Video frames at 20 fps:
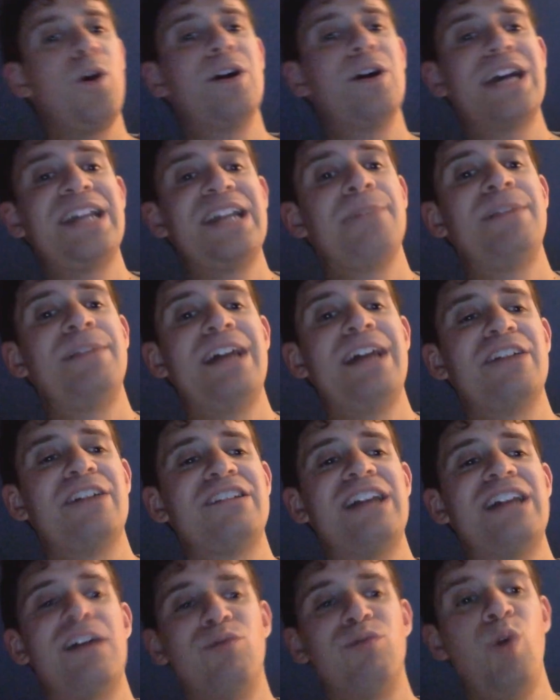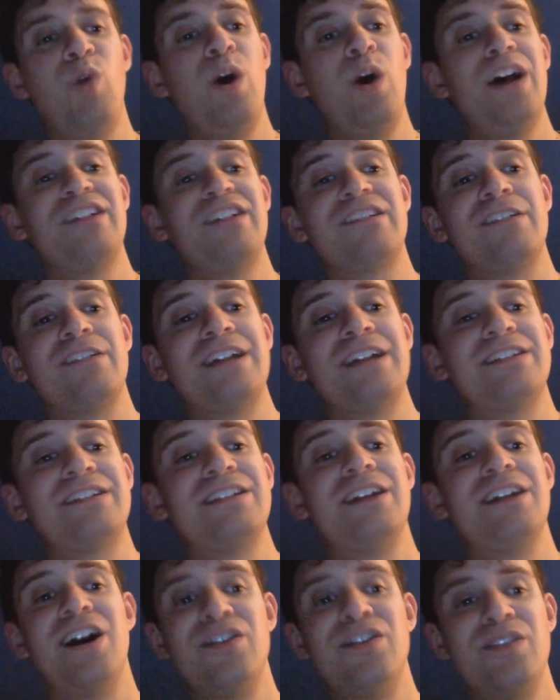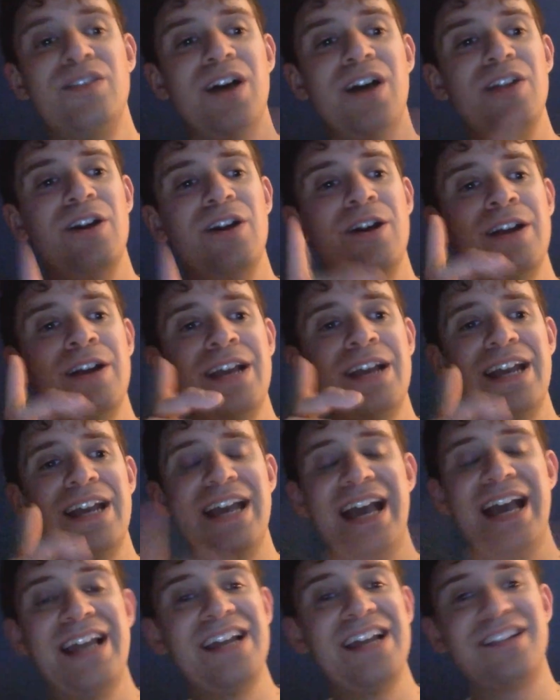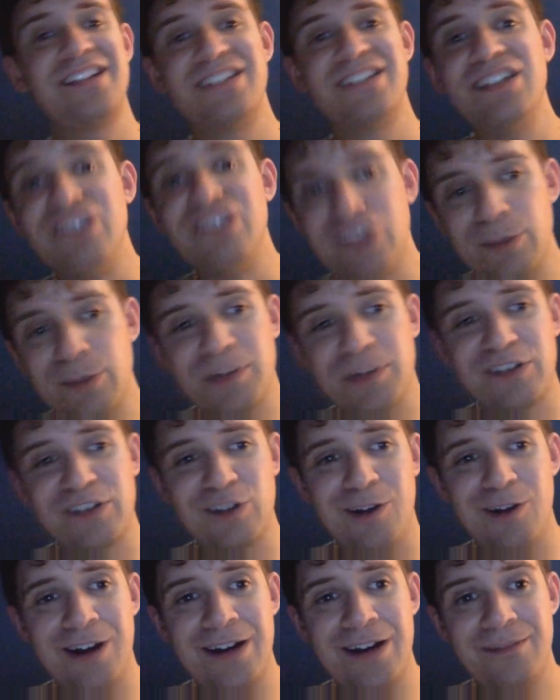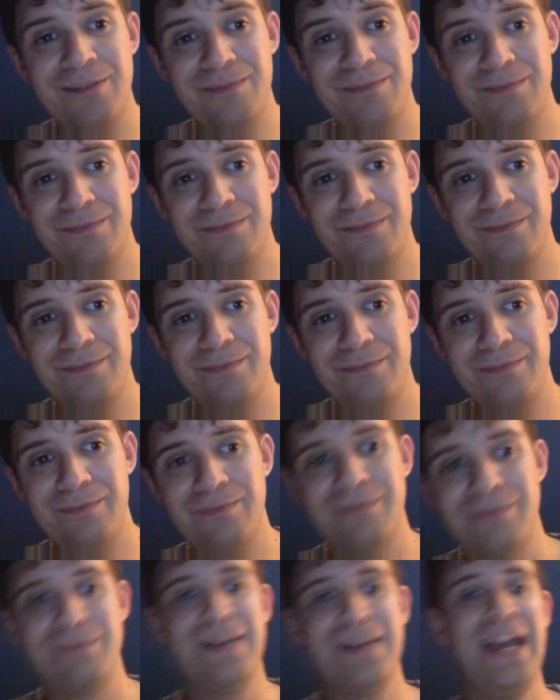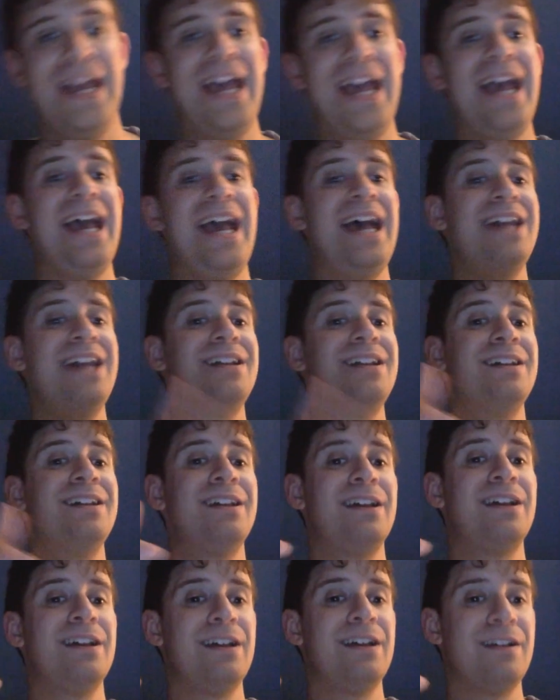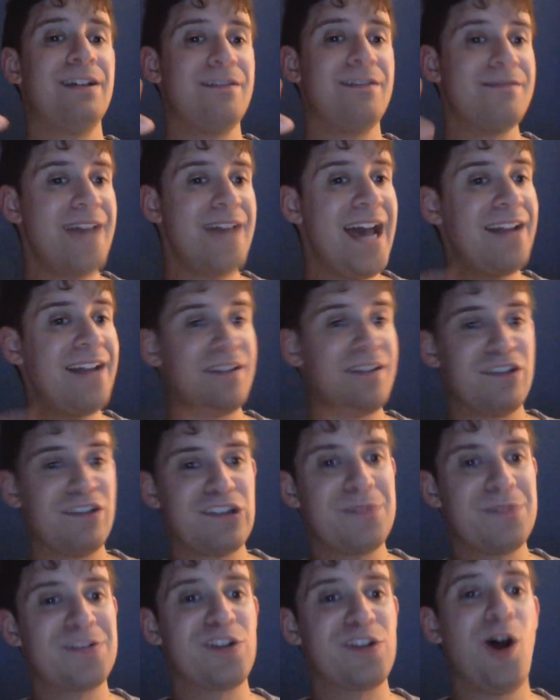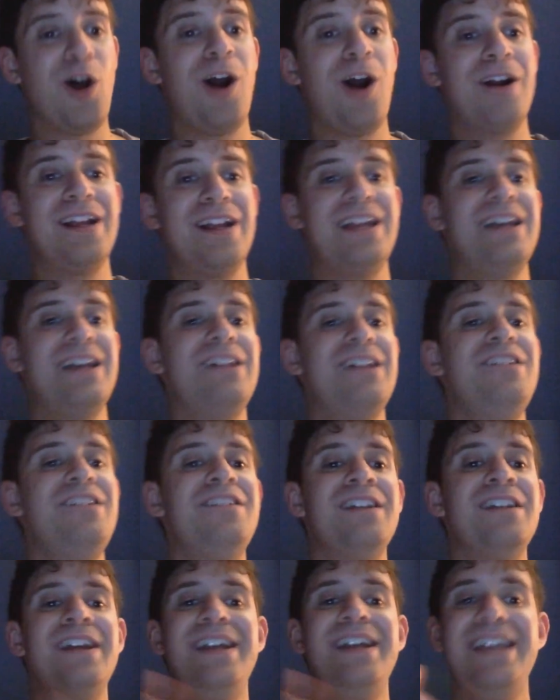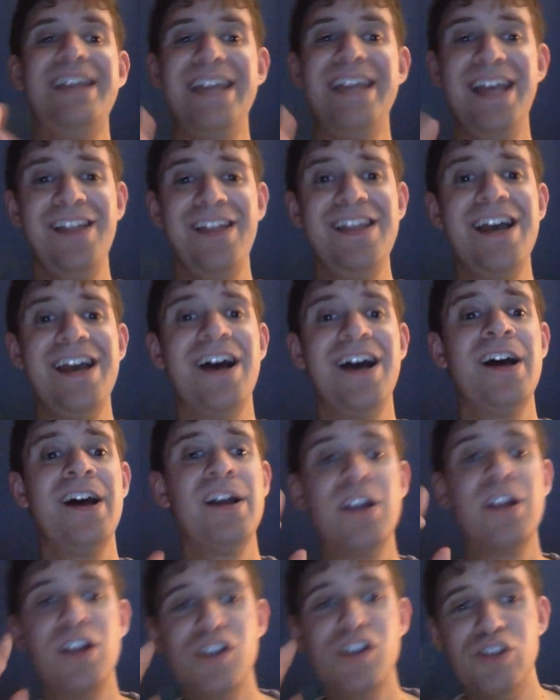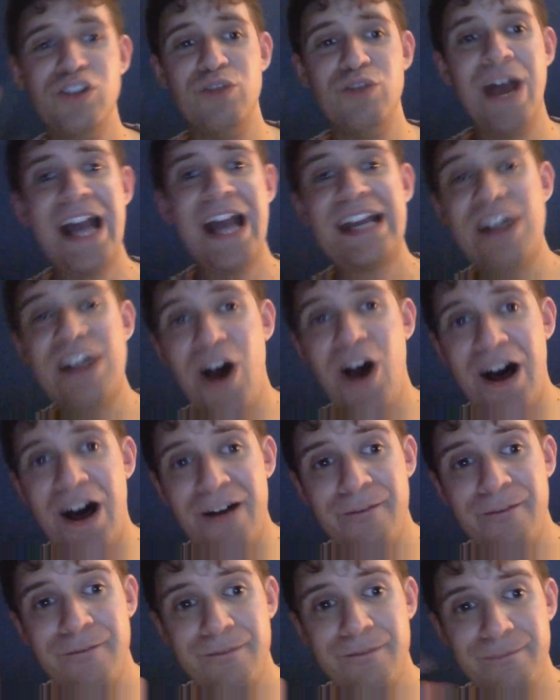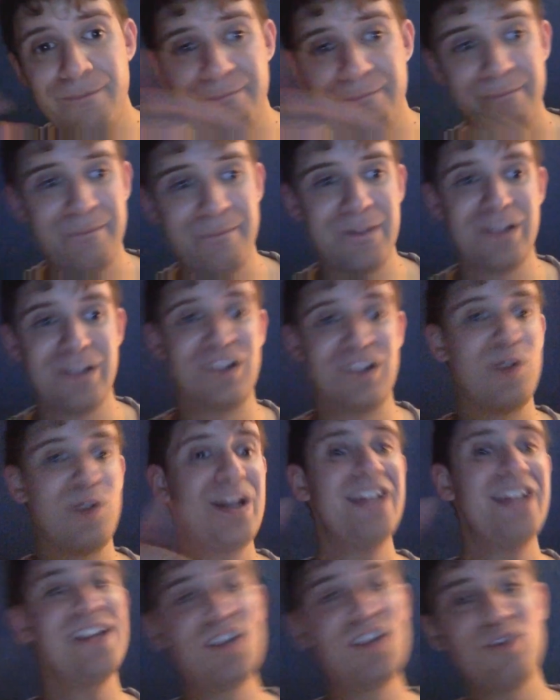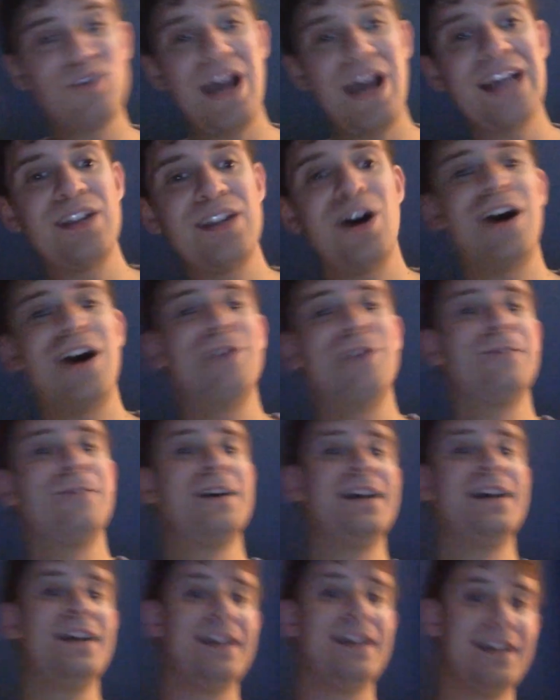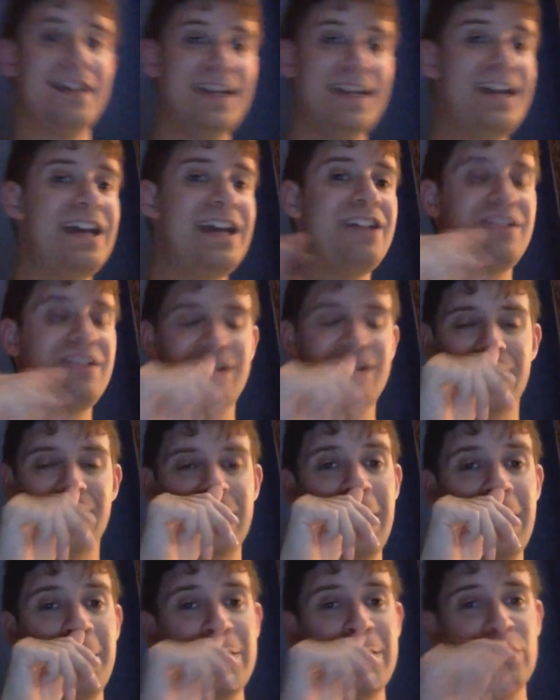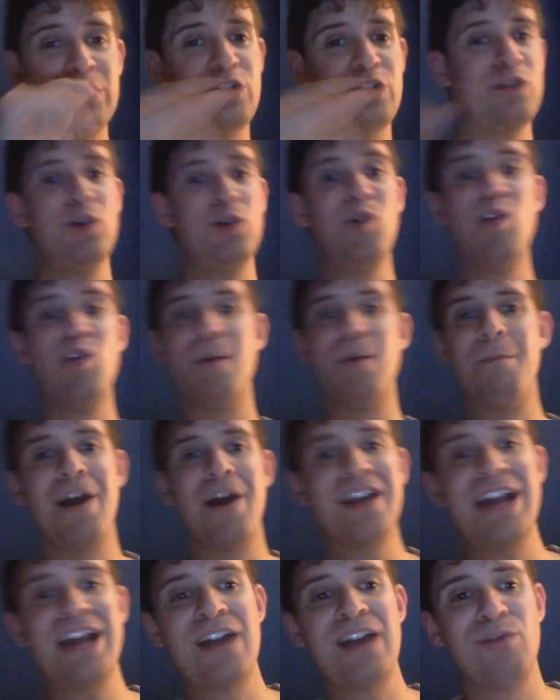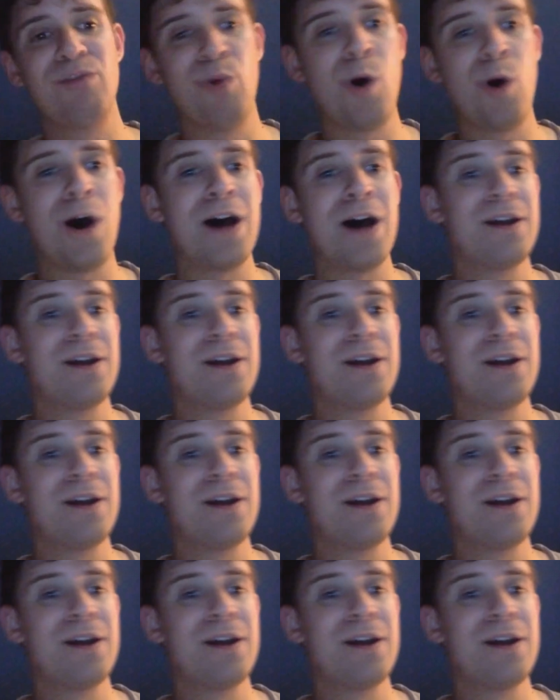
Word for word: end up announcing that Raw has selected another NXT superstar. And that superstar is Ilya Dragunov. So Ilya Dragunov is coming to Monday Night Raw.